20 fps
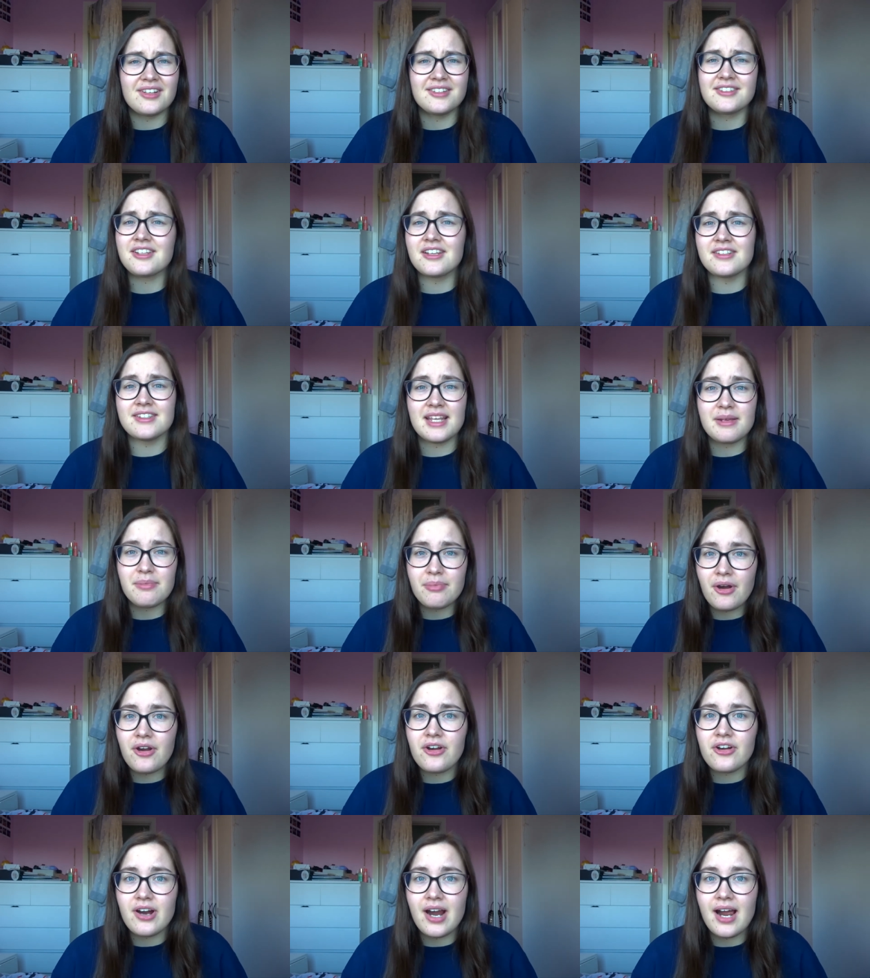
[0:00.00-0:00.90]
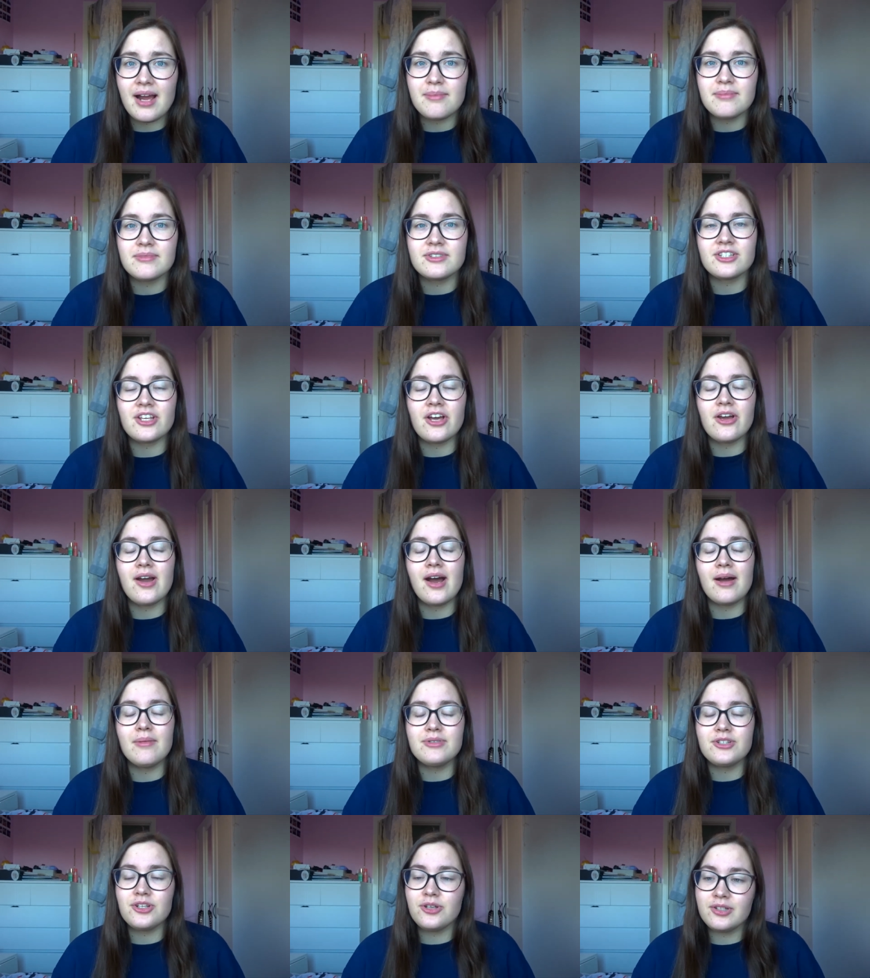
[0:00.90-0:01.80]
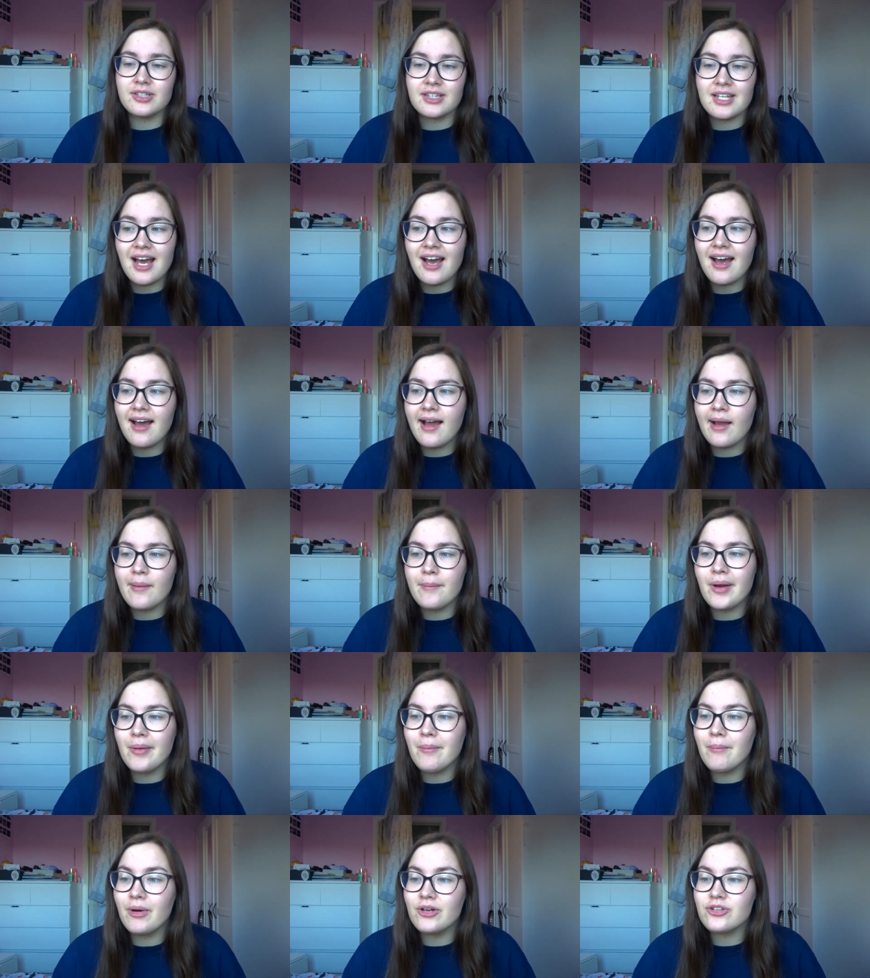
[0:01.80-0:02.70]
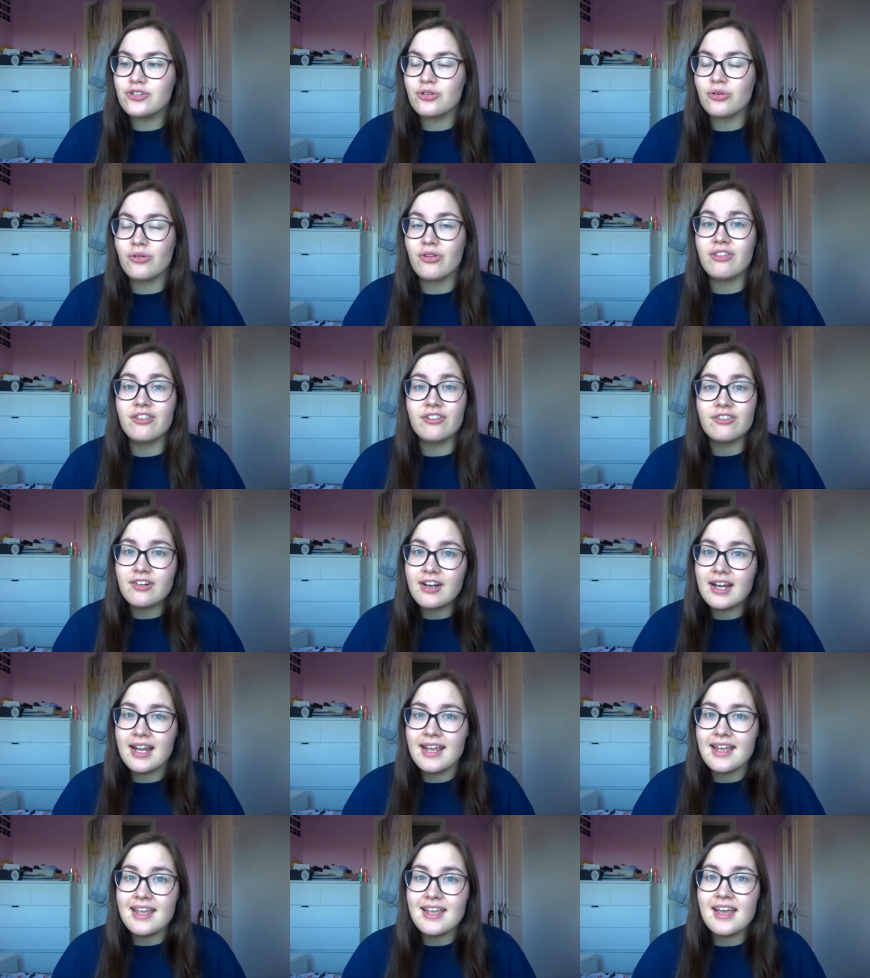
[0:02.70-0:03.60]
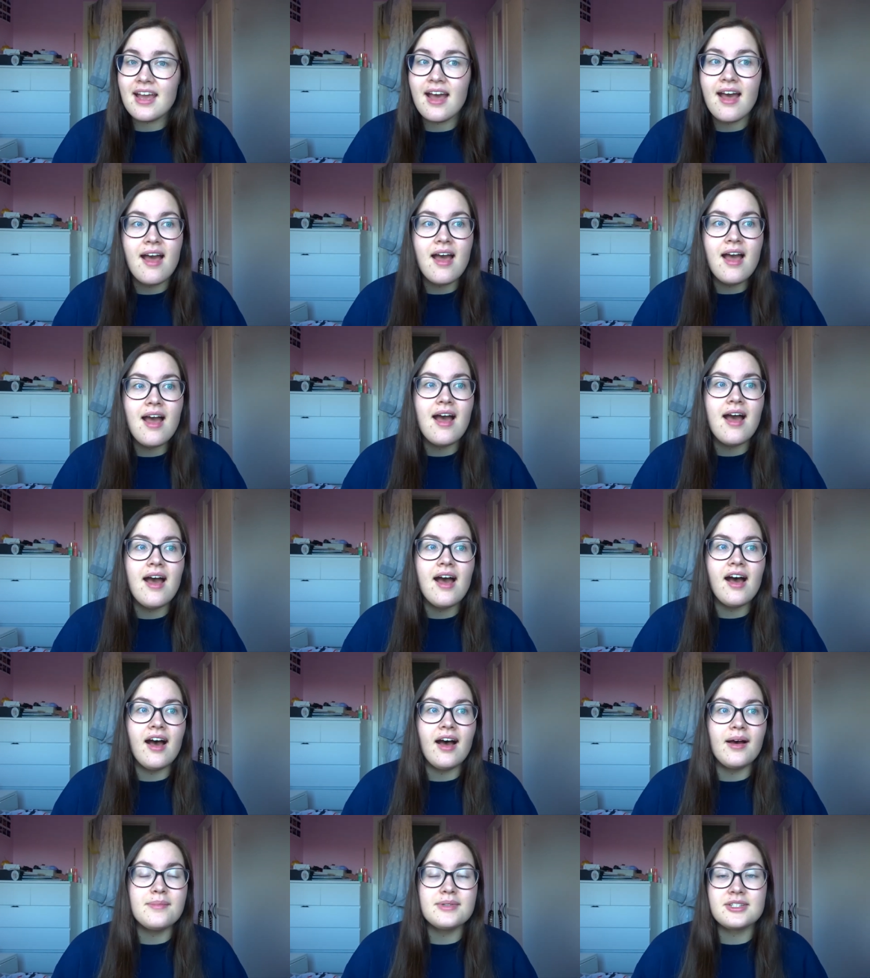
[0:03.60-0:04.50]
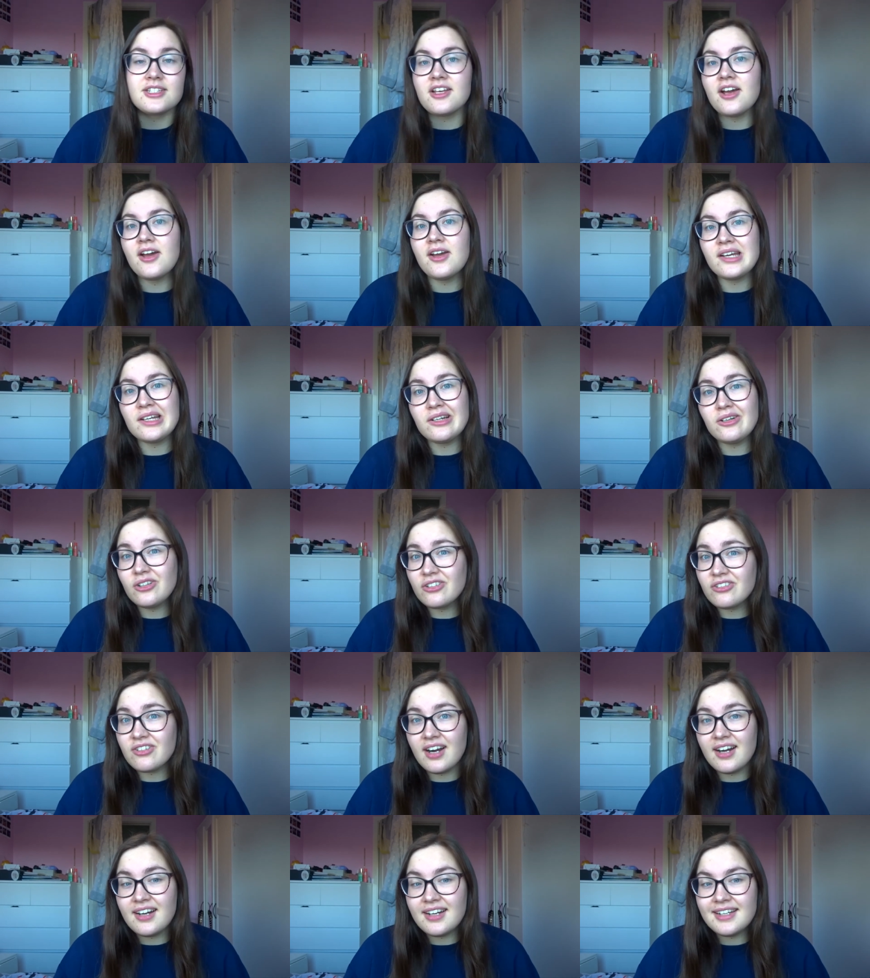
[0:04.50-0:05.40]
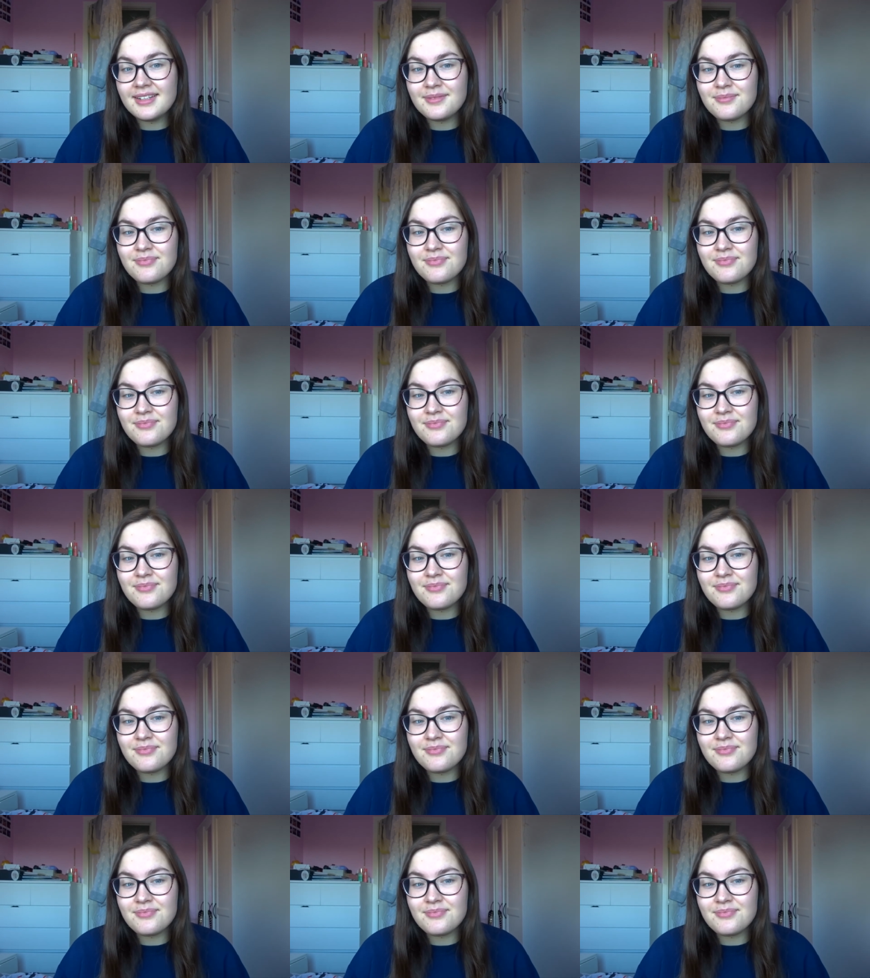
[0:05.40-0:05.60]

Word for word: I was gonna say program so I'm doing that I'm on module three um, it's going all right